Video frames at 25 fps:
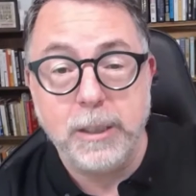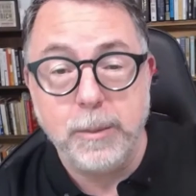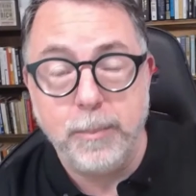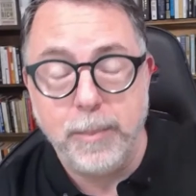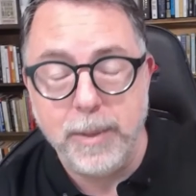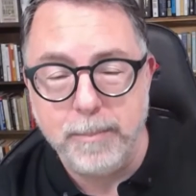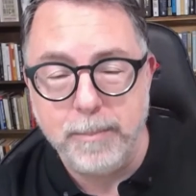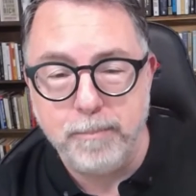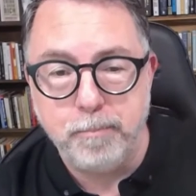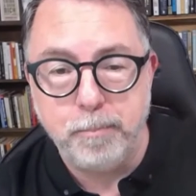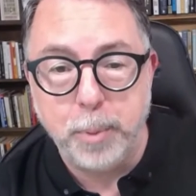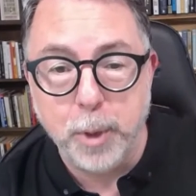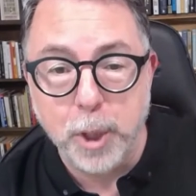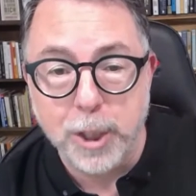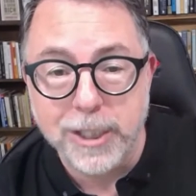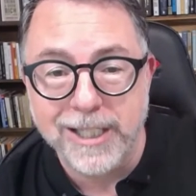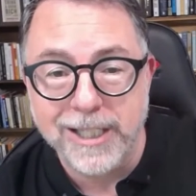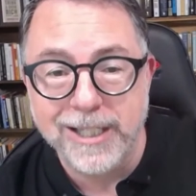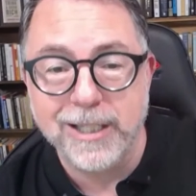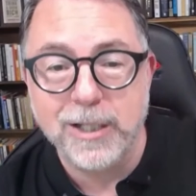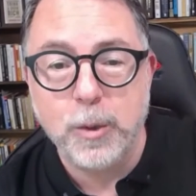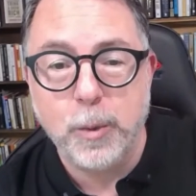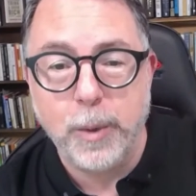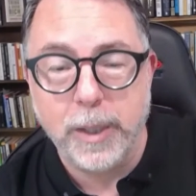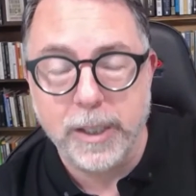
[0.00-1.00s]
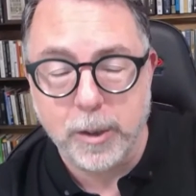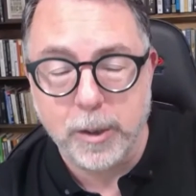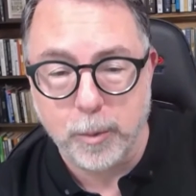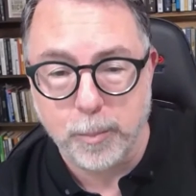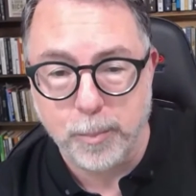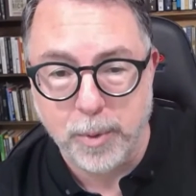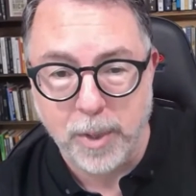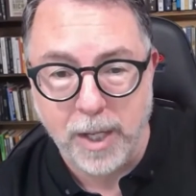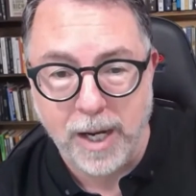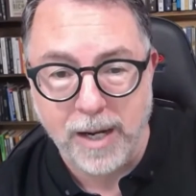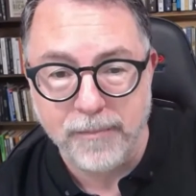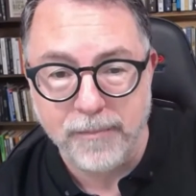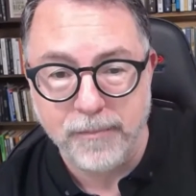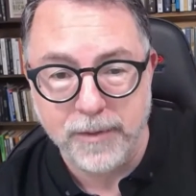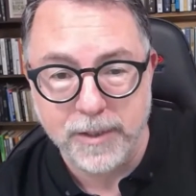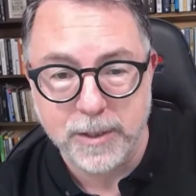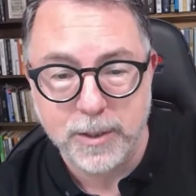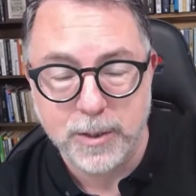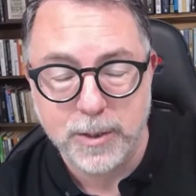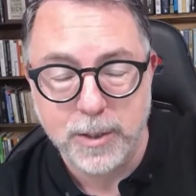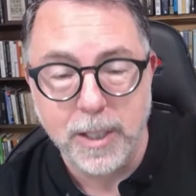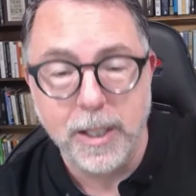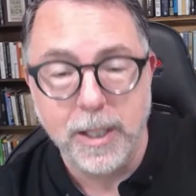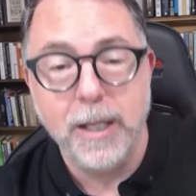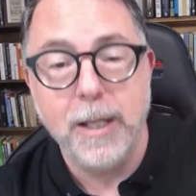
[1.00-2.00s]
to be booking quicker
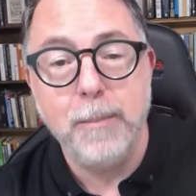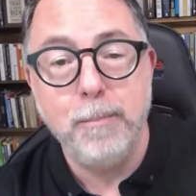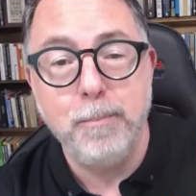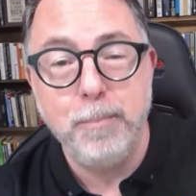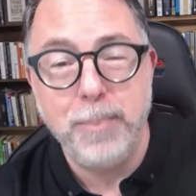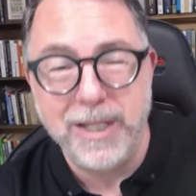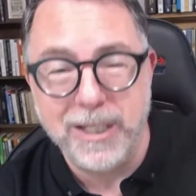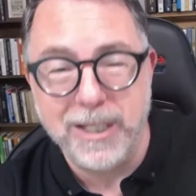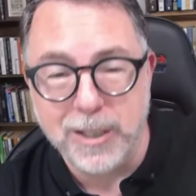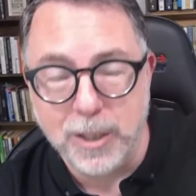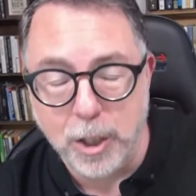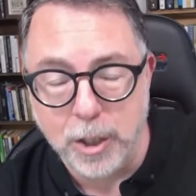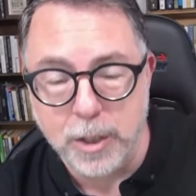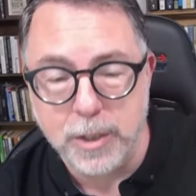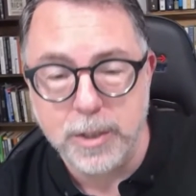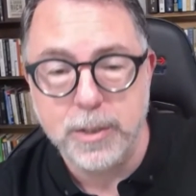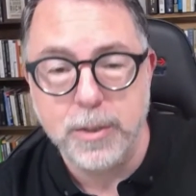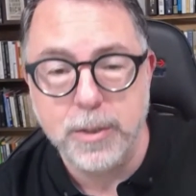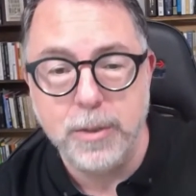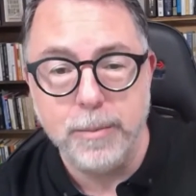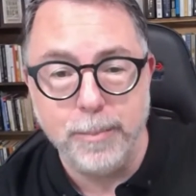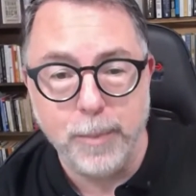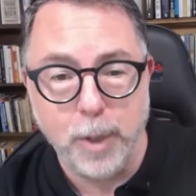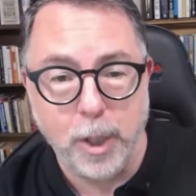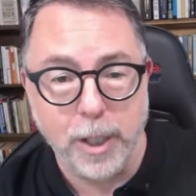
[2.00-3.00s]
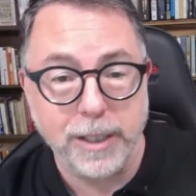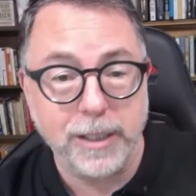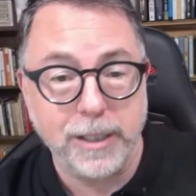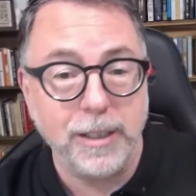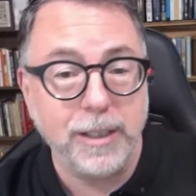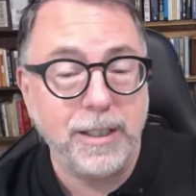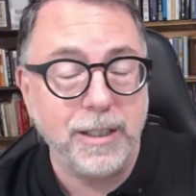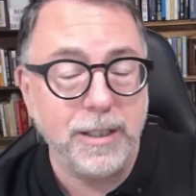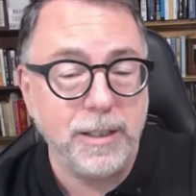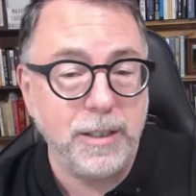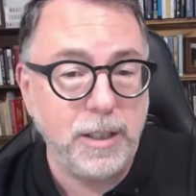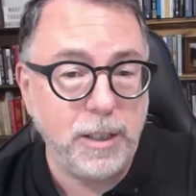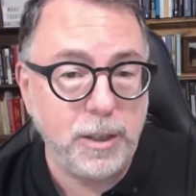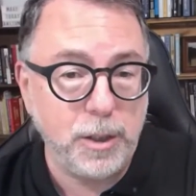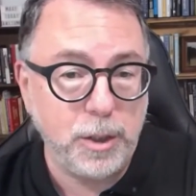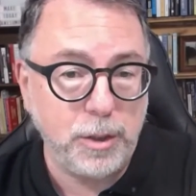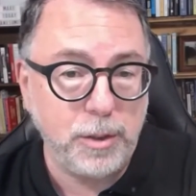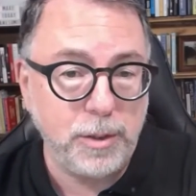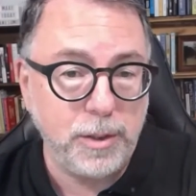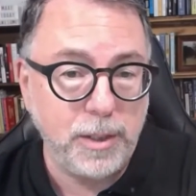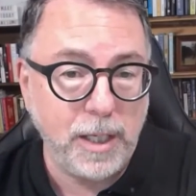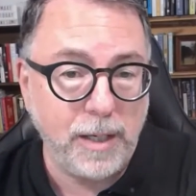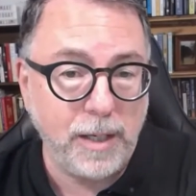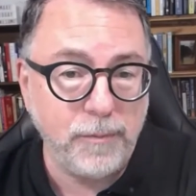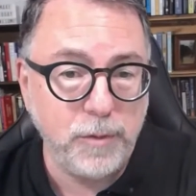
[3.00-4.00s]
profits because the market
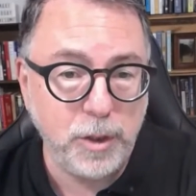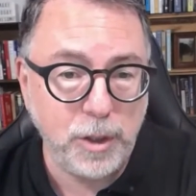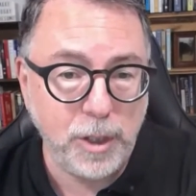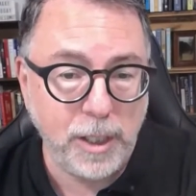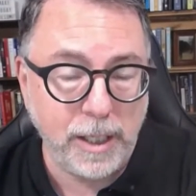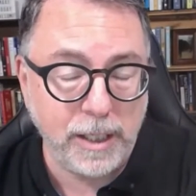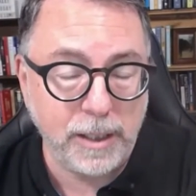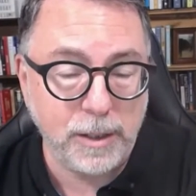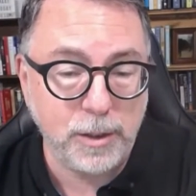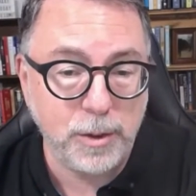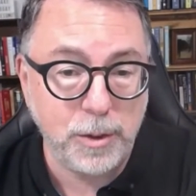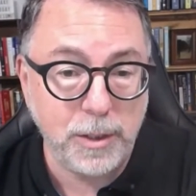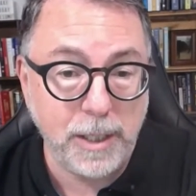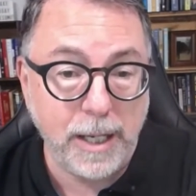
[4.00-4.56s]
conditions have changed?